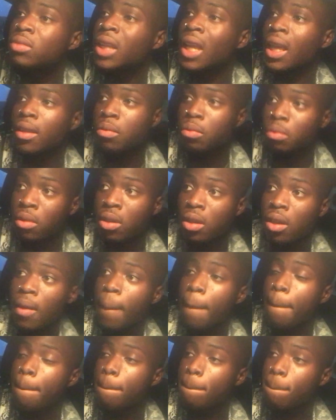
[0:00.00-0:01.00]
next week.
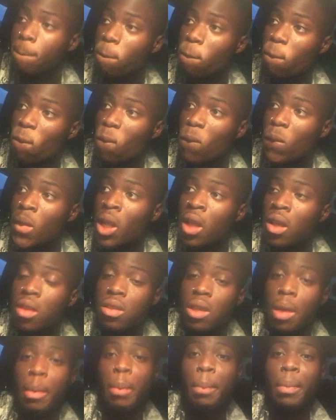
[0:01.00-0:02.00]

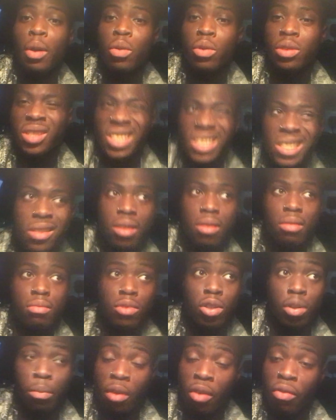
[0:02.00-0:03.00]
So I'm gonna post this
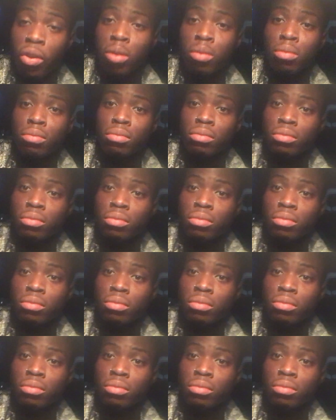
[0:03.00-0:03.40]
tomorrow,